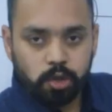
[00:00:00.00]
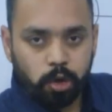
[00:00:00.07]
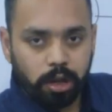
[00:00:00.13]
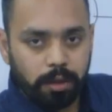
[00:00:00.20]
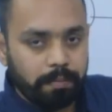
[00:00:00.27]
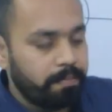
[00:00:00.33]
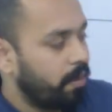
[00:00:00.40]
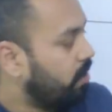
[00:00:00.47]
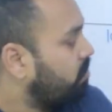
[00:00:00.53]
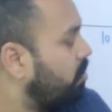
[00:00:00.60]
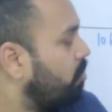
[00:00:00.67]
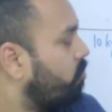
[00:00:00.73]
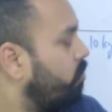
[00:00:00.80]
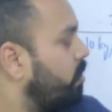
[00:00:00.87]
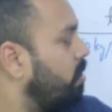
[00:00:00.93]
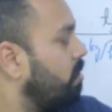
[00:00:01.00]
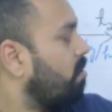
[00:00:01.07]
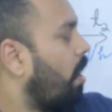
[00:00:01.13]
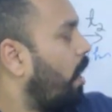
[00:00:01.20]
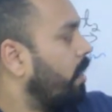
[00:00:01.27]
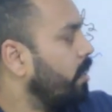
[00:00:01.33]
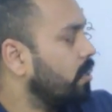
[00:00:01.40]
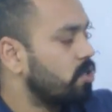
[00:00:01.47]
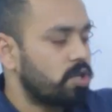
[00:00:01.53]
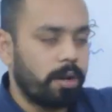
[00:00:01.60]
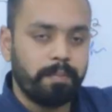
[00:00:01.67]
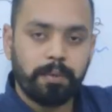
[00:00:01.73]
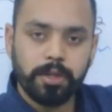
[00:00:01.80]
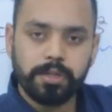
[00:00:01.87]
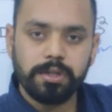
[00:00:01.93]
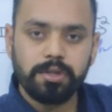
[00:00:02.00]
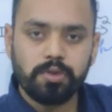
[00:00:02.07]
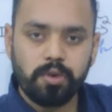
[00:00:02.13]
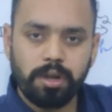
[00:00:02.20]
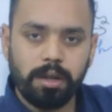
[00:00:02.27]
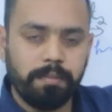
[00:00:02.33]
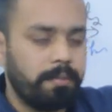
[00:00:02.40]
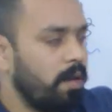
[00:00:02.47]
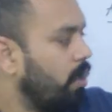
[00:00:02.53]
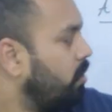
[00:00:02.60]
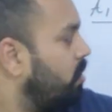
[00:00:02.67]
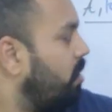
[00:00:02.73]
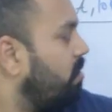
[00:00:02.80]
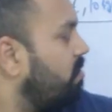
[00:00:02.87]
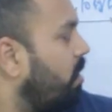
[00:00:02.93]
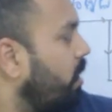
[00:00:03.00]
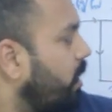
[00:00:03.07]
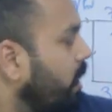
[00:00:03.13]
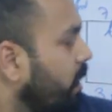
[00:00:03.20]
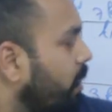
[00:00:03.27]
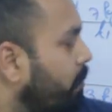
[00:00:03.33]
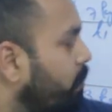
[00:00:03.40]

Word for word: stream mixes with this higher temperature stream, the resulting